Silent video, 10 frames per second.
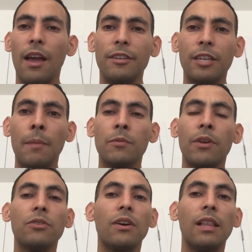And James
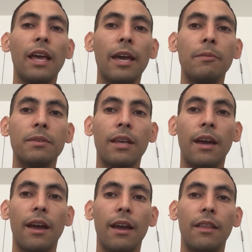Rachel claims
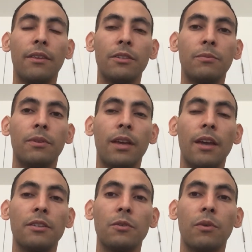that there's
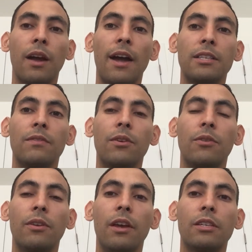cases where active
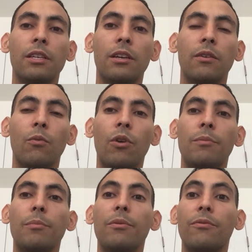euthanasia would
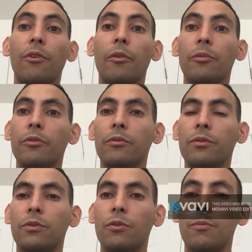be preferable
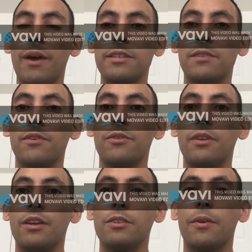to passive
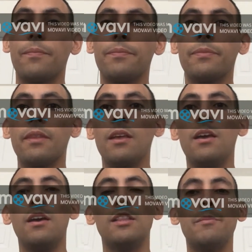euthanasia.
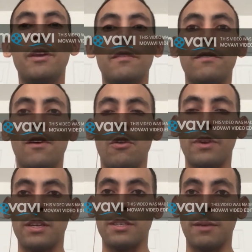Let me give the
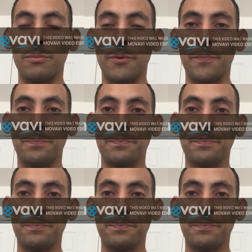following example.